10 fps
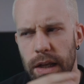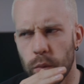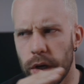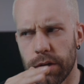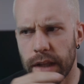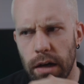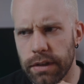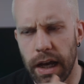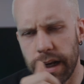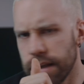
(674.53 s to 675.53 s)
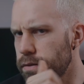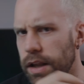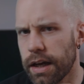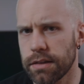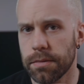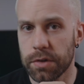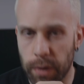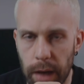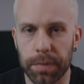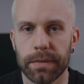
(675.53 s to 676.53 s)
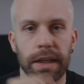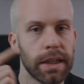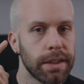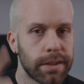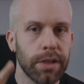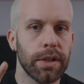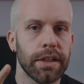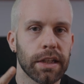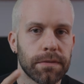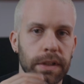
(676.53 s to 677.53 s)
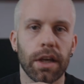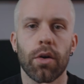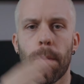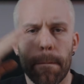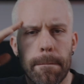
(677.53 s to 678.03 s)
And while you're down there, leave a like and subscribe. See you in the next video.